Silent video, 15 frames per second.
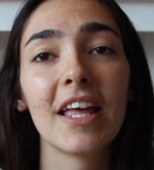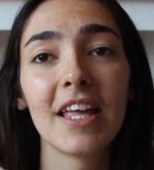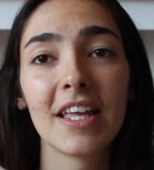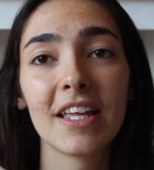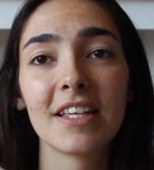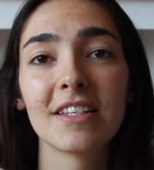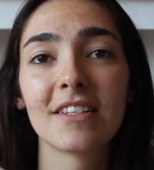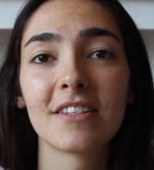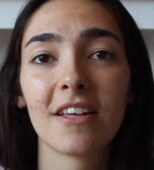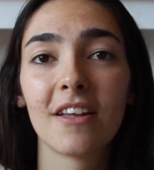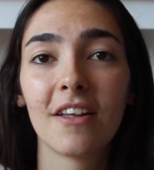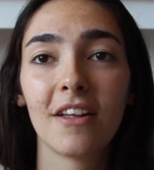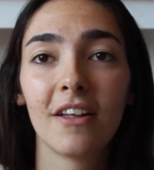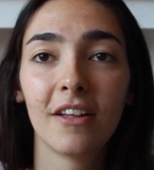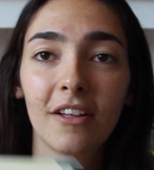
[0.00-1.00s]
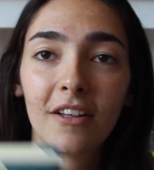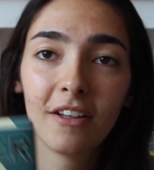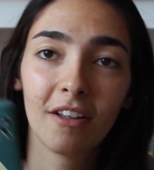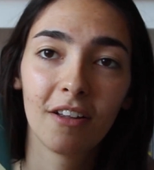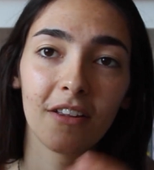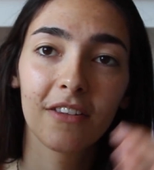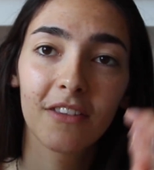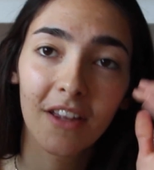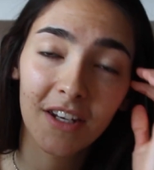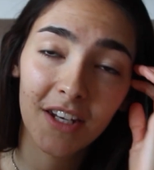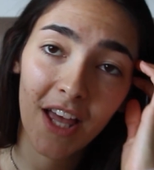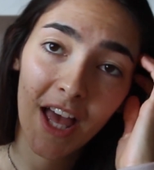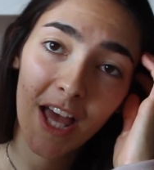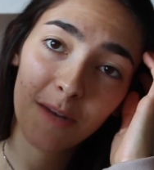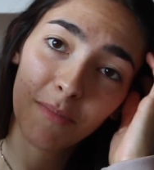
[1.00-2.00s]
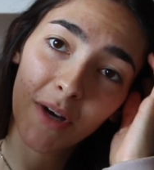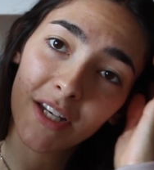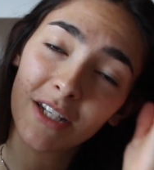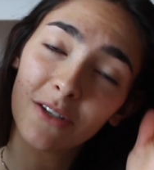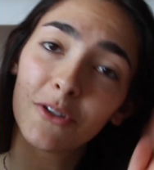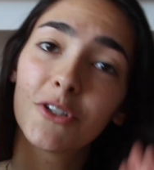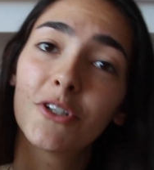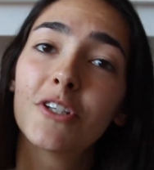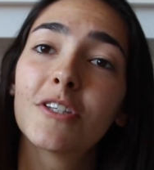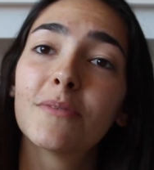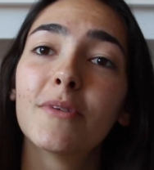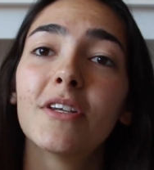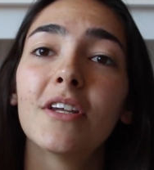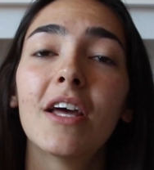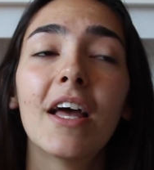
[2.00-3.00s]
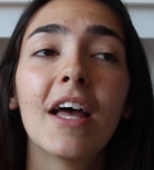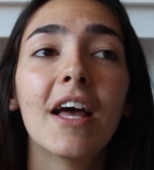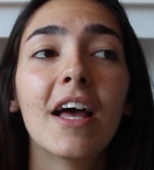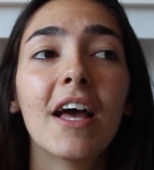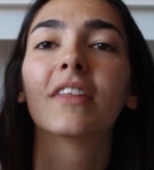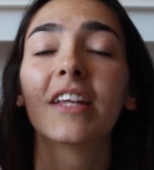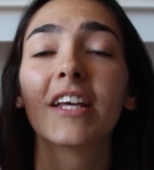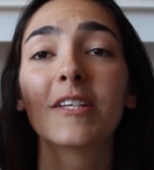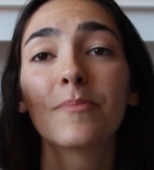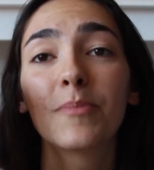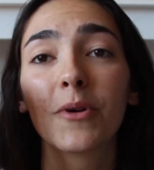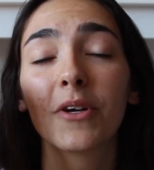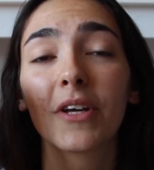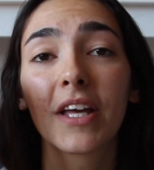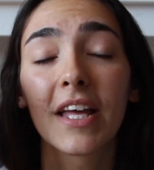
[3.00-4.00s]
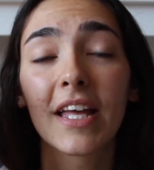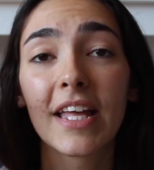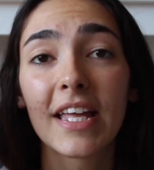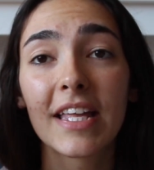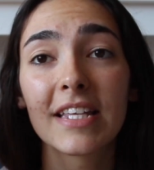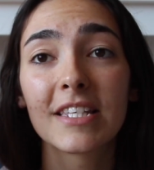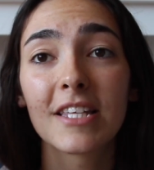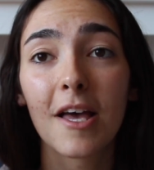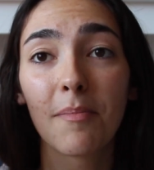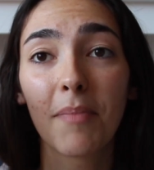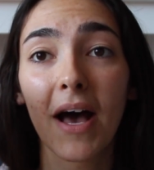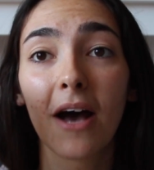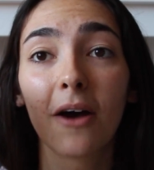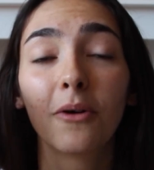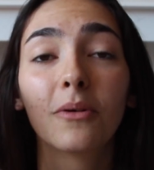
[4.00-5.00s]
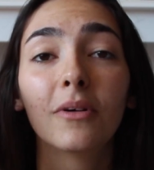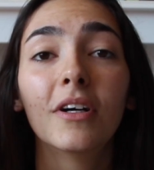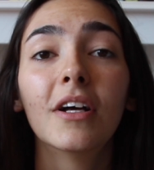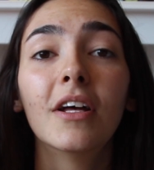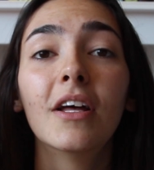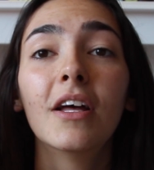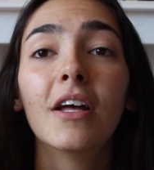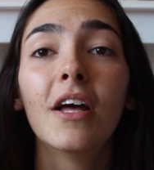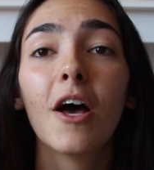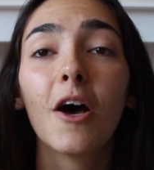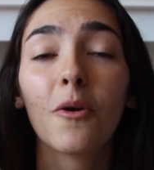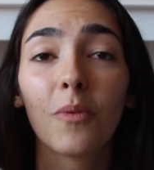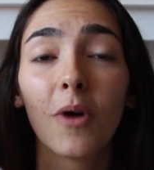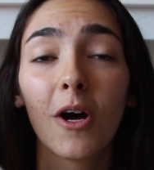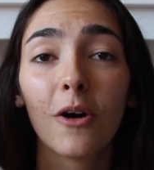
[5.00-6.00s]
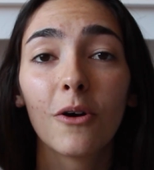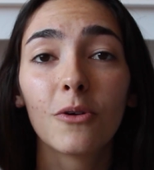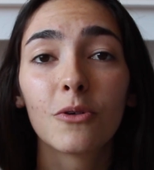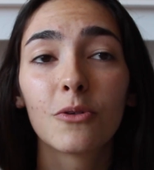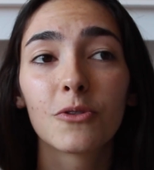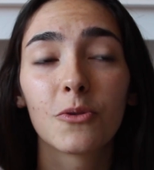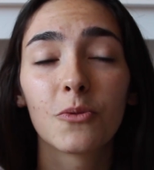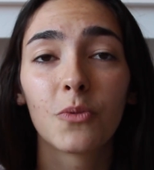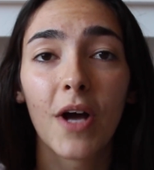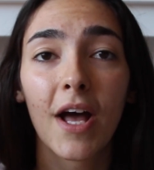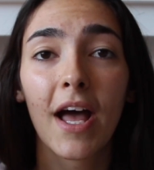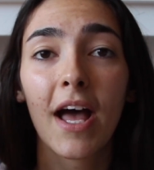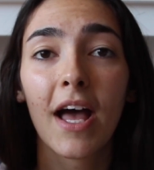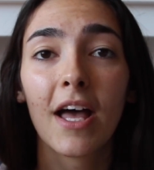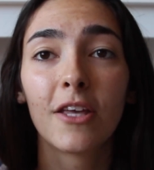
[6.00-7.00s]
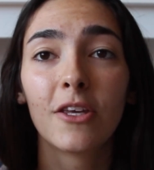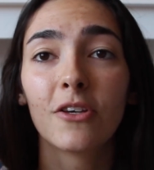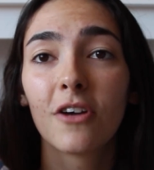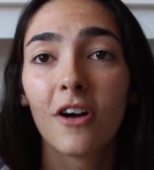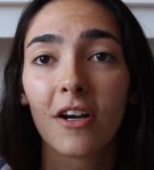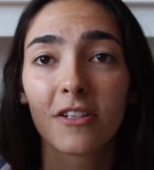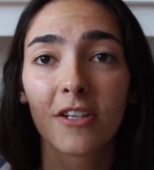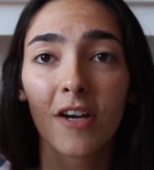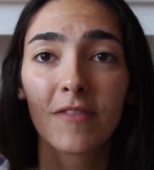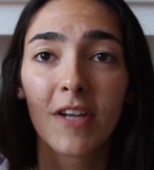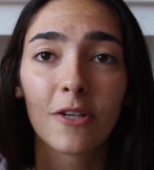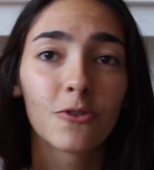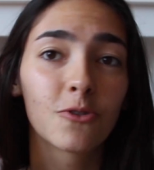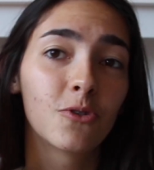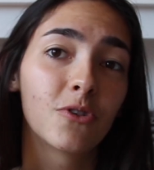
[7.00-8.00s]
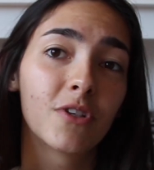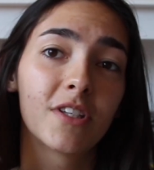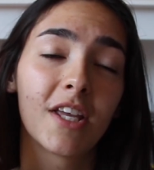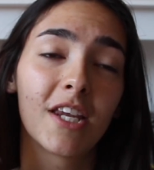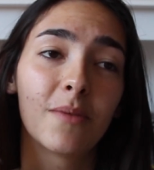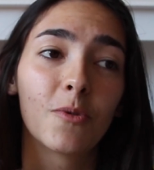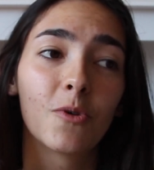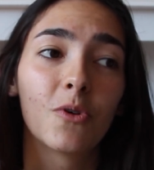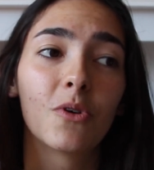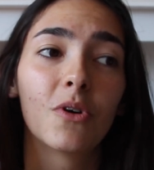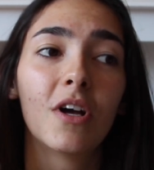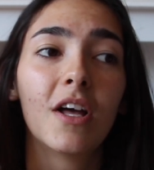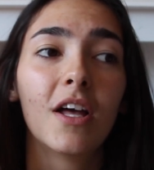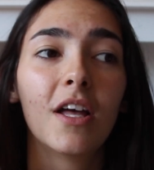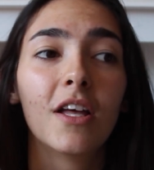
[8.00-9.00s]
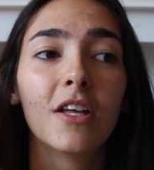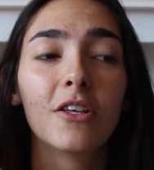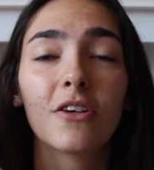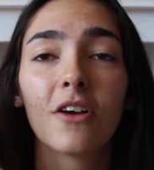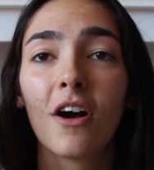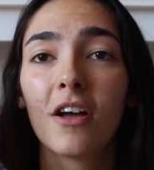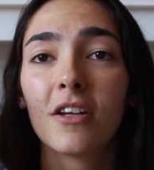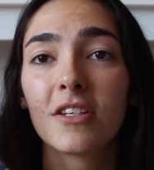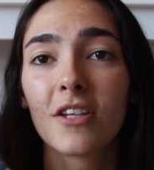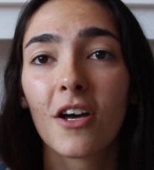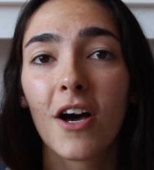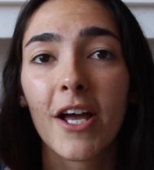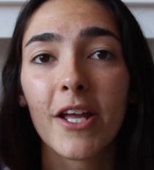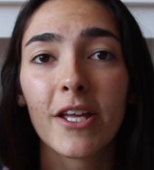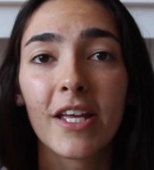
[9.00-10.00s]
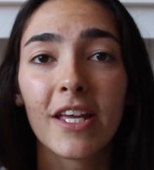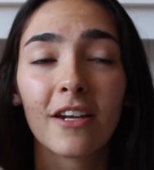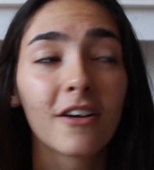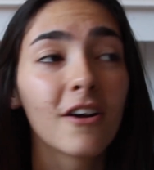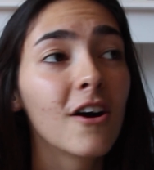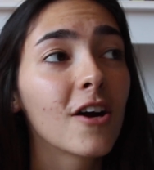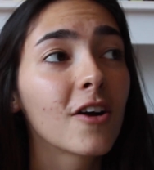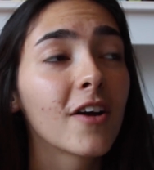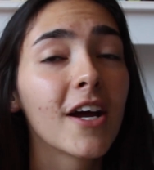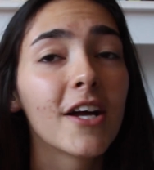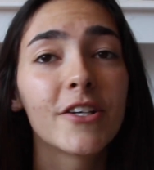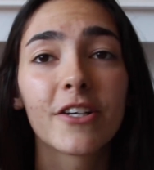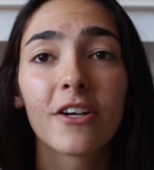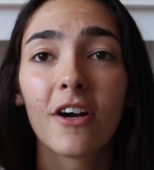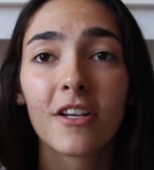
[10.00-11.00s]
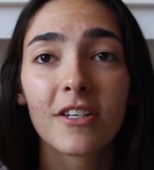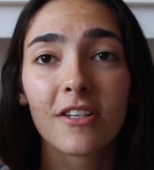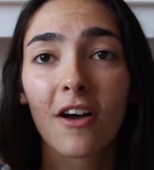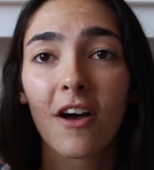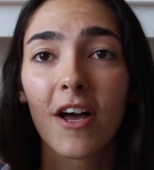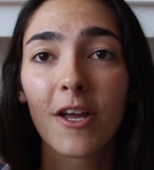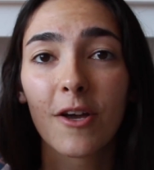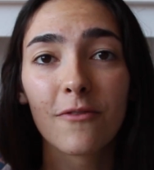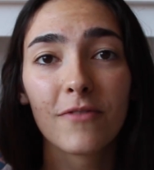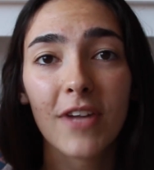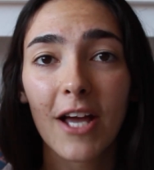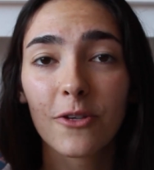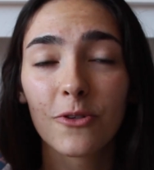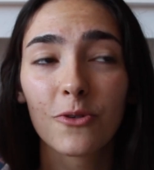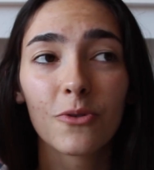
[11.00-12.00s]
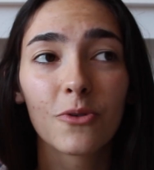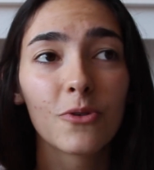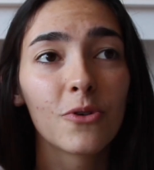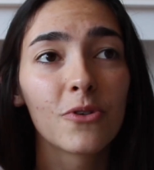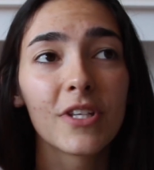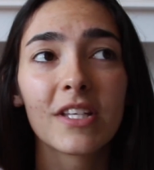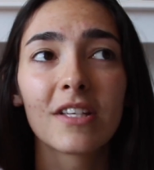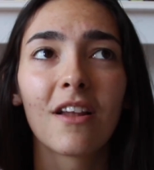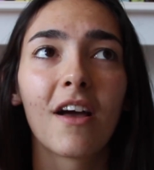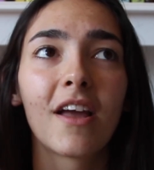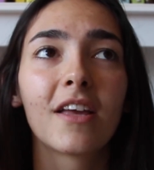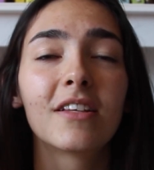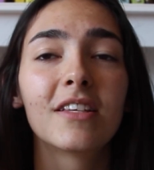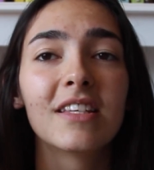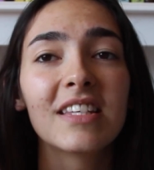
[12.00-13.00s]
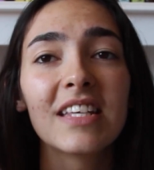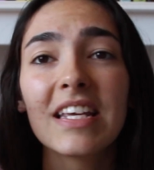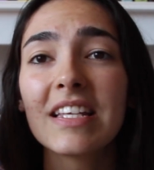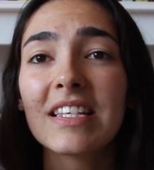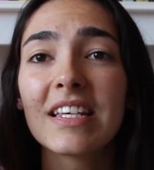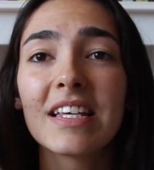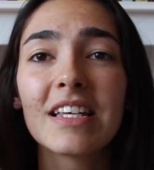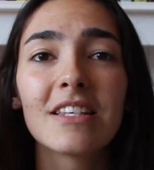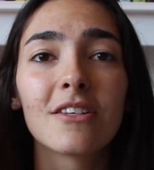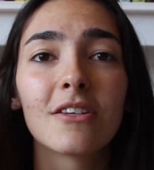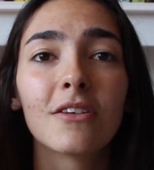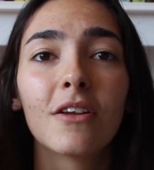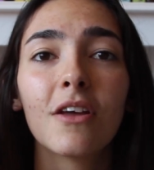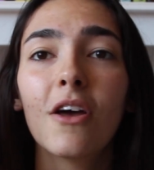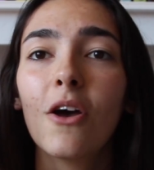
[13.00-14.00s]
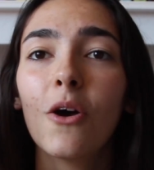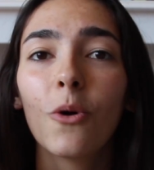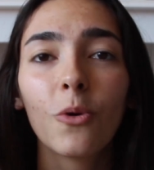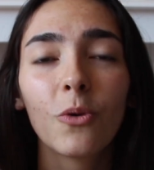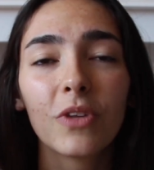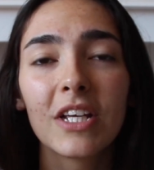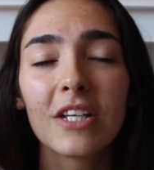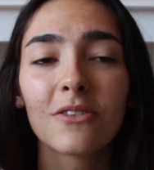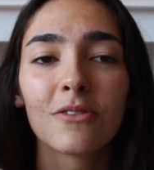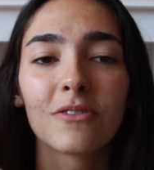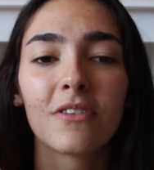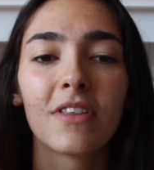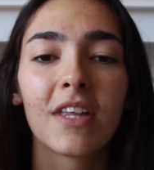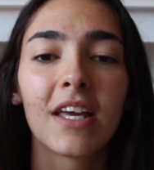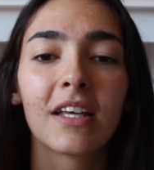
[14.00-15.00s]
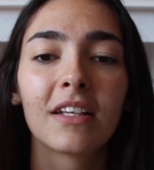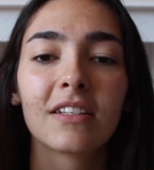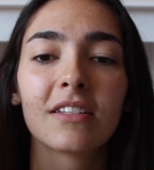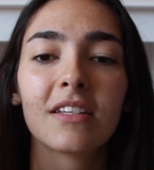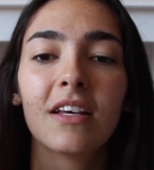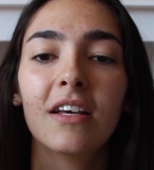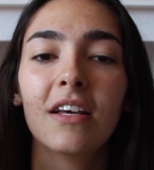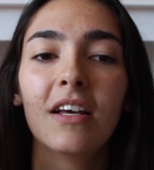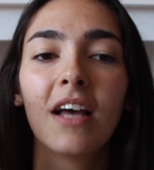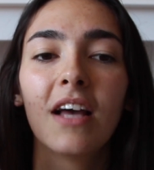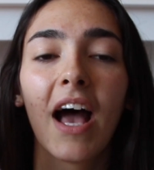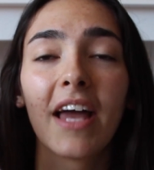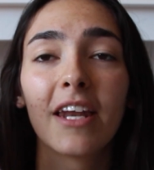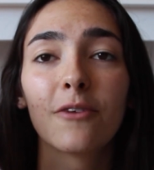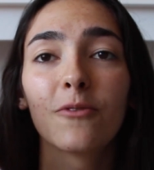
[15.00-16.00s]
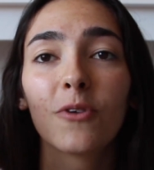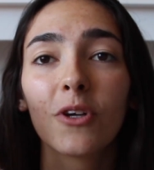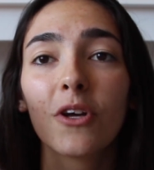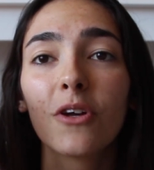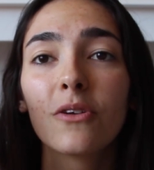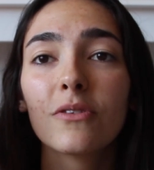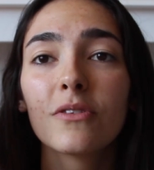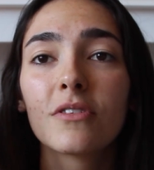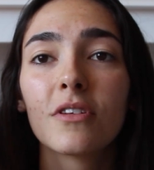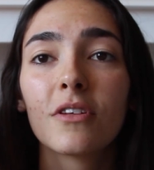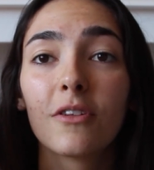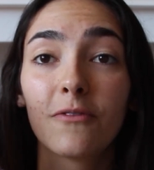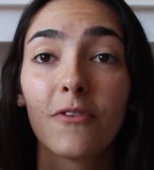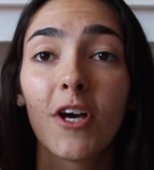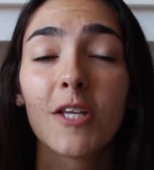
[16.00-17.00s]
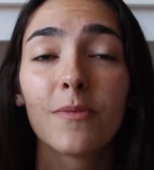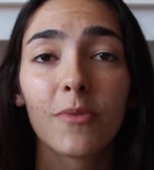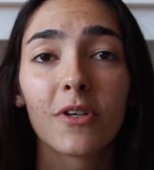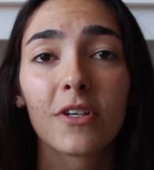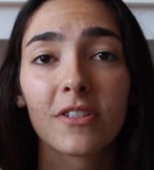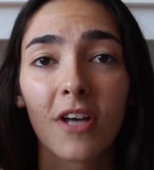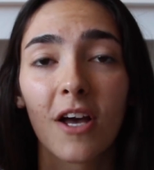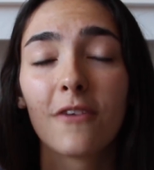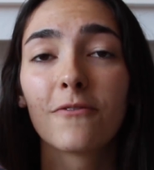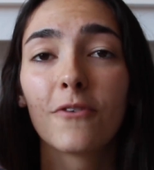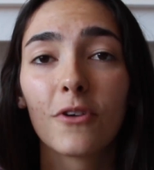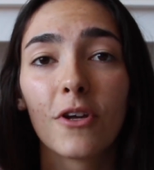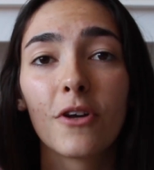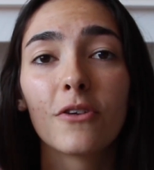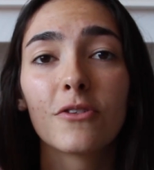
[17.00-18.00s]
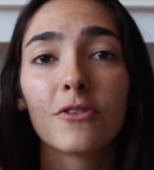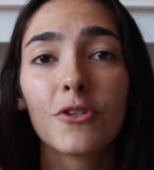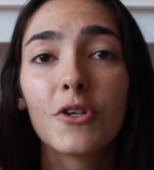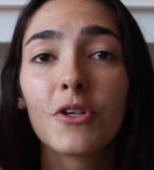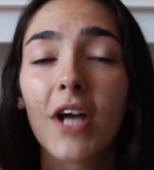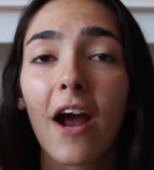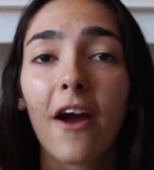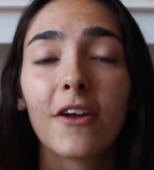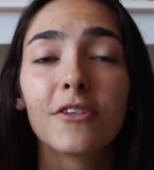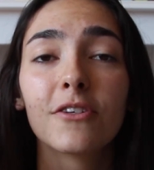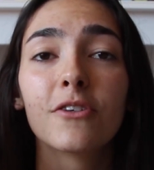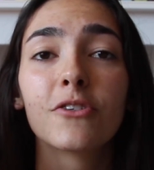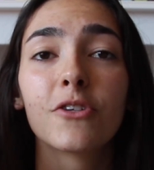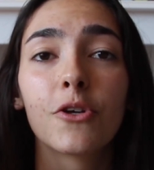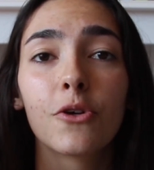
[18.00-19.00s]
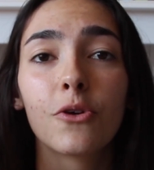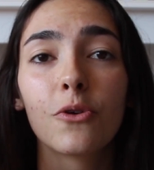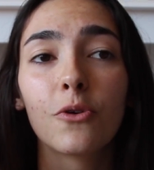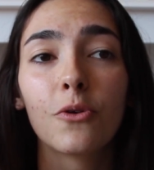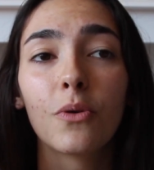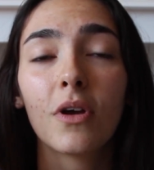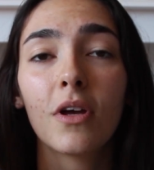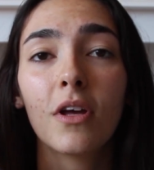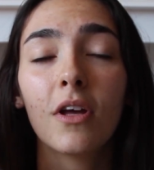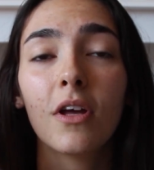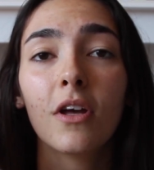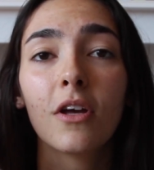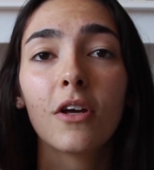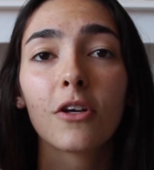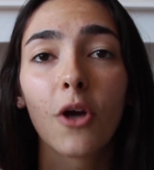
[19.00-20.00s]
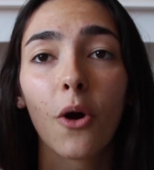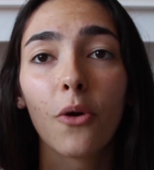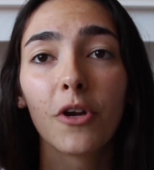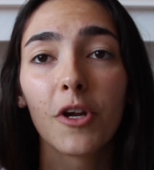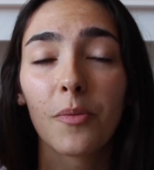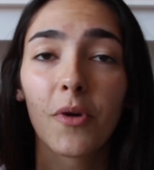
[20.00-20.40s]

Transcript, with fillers: is Thunderhead by Neal Shusterman. This book is about a world where you can't die of natural causes anymore. You can't die in a car crash, you can't die of natural causes like diseases and all these sorts of things. And it follows, the first book, Scythe, follows two characters who go on an